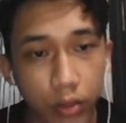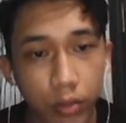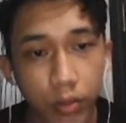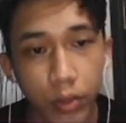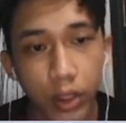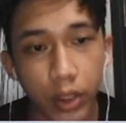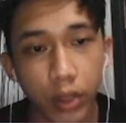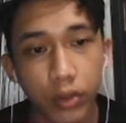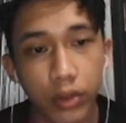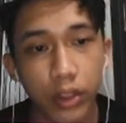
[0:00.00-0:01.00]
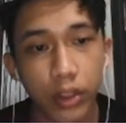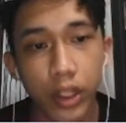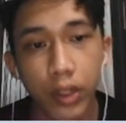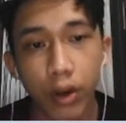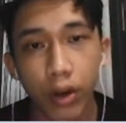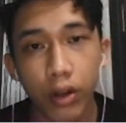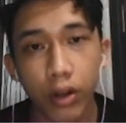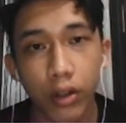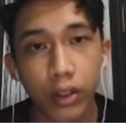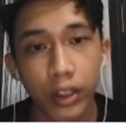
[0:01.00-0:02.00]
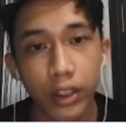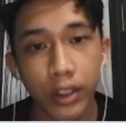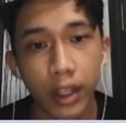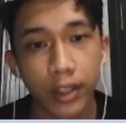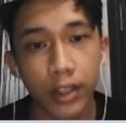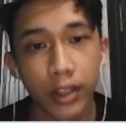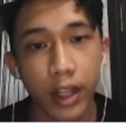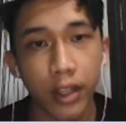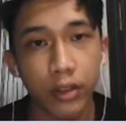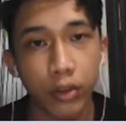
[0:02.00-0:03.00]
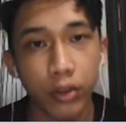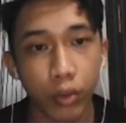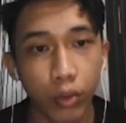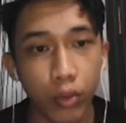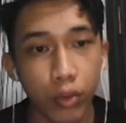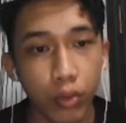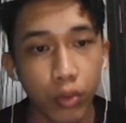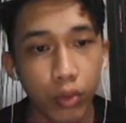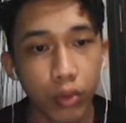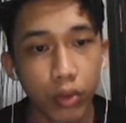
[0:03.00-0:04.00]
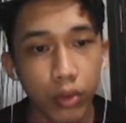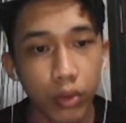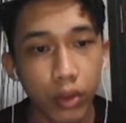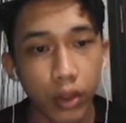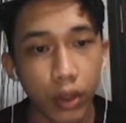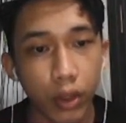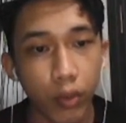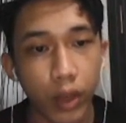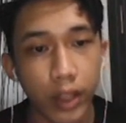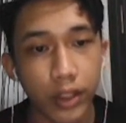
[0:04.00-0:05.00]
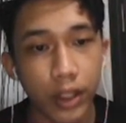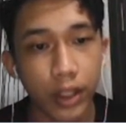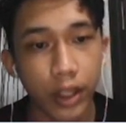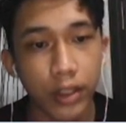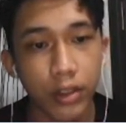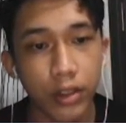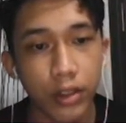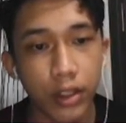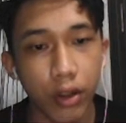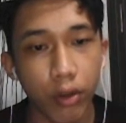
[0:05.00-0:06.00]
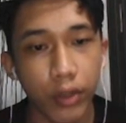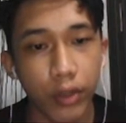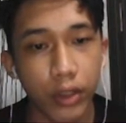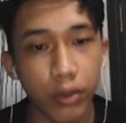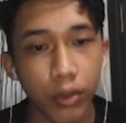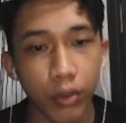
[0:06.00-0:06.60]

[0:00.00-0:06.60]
Because 0 is less than 2, then we exchange 0 with 2.